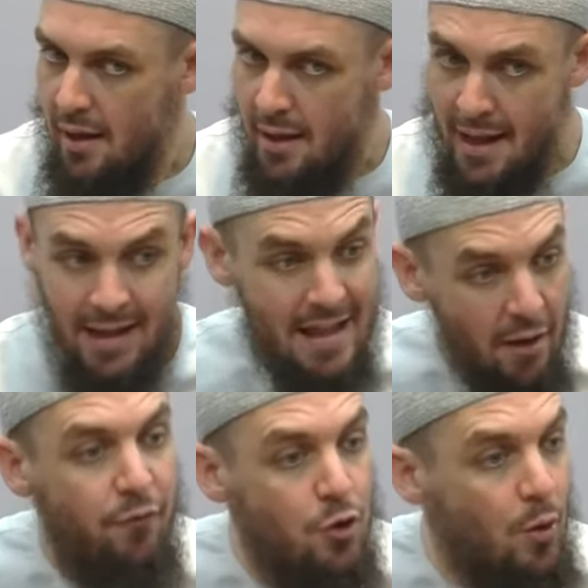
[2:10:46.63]
Like
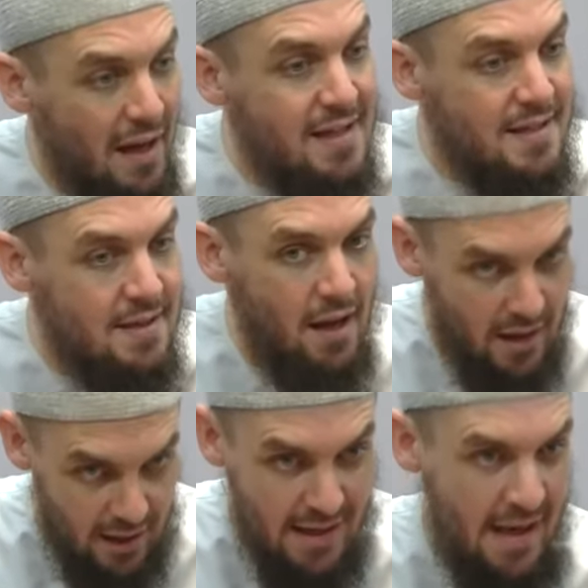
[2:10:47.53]
that view is
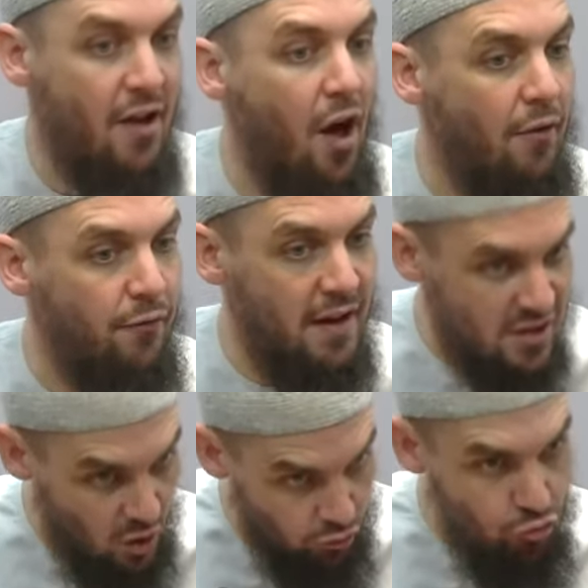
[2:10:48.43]
inhiraf.
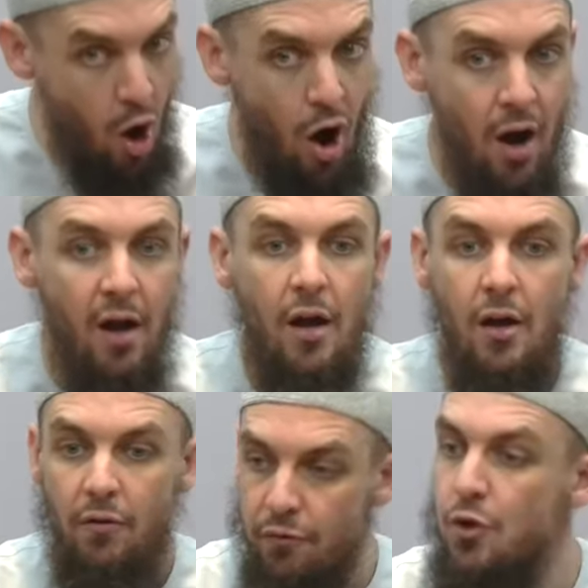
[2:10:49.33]
It's a wrong
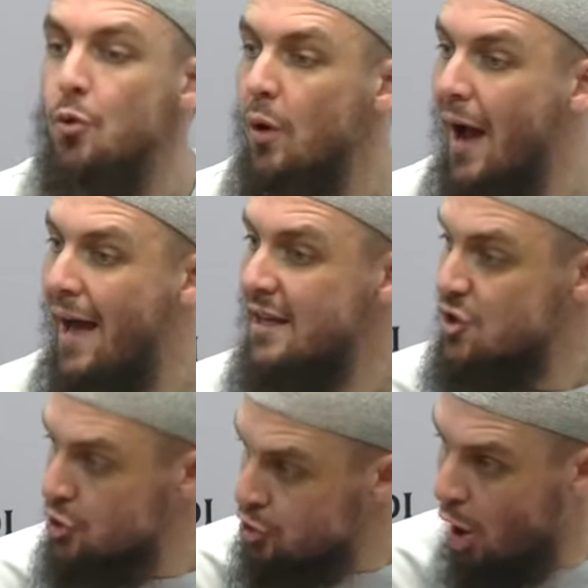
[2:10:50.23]
view and
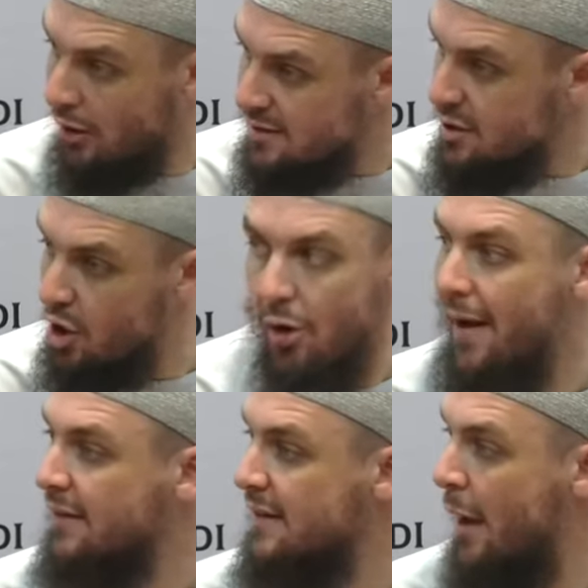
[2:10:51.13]
it's not
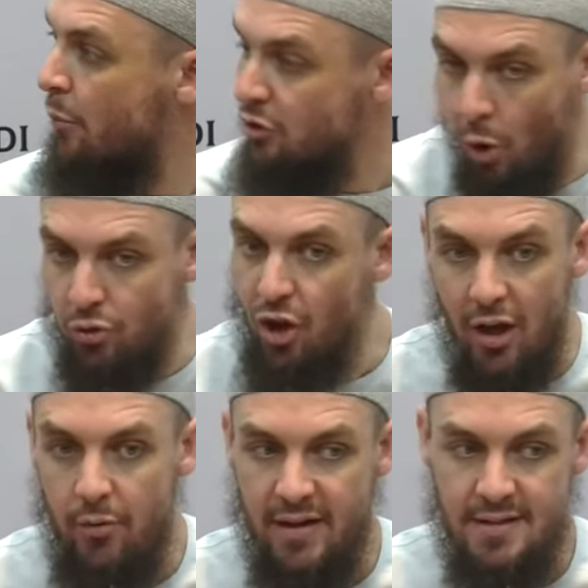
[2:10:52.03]
correct and we don't
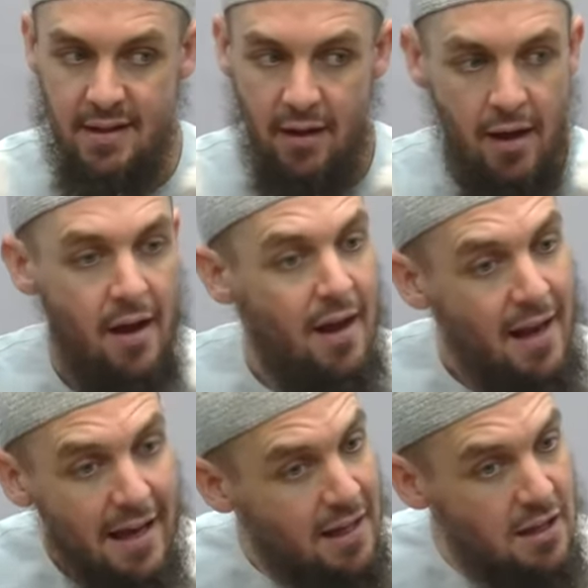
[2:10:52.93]
tolerate it.
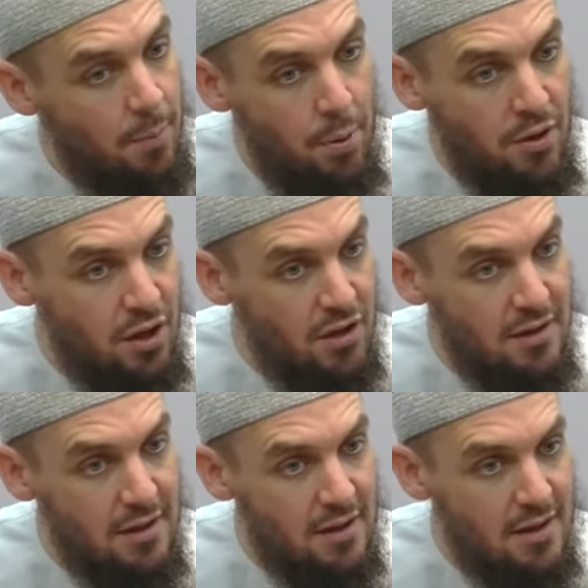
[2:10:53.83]
Like
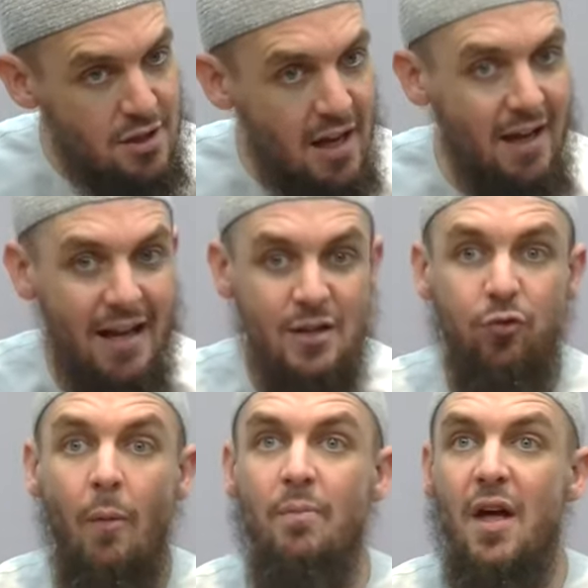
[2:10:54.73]
the Shaykh is
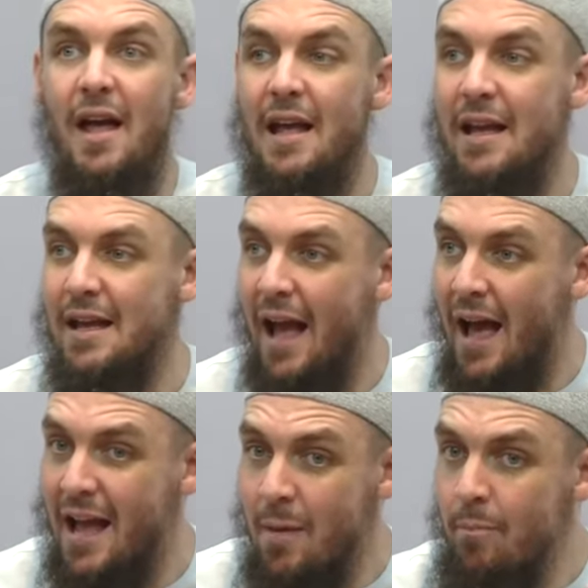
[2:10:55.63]
from the
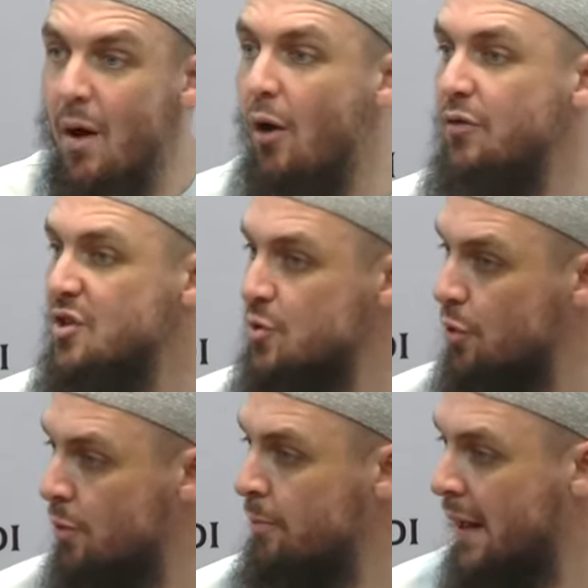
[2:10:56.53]
a'imma of this
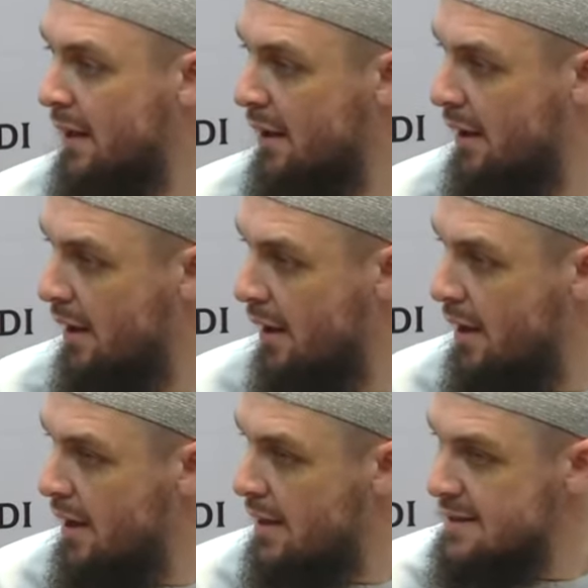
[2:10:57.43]
ummah.
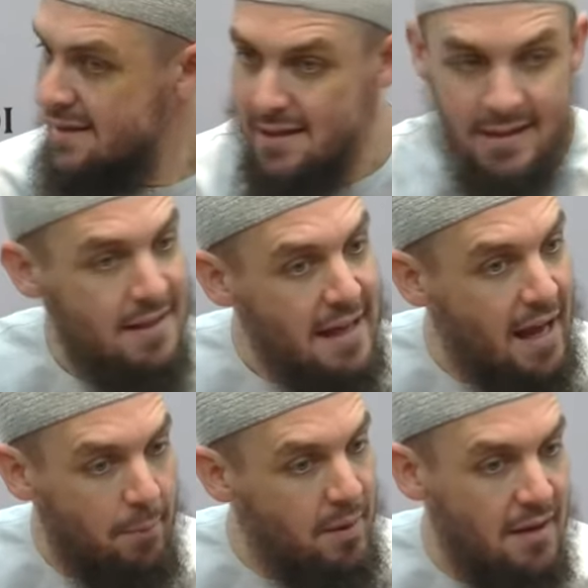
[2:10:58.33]

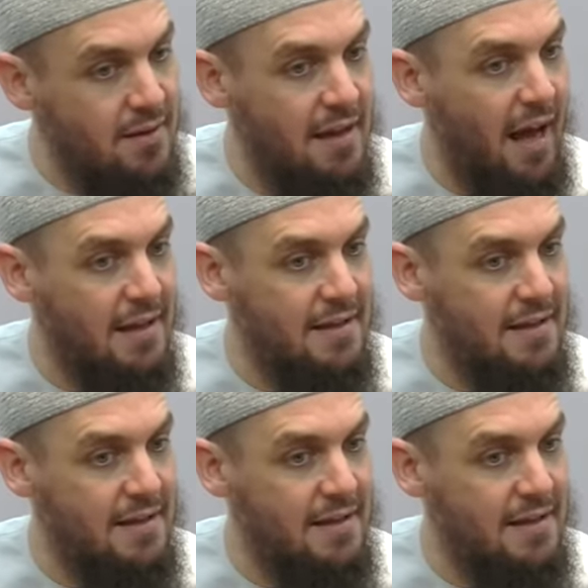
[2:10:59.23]
Sincere bi'idhnillahi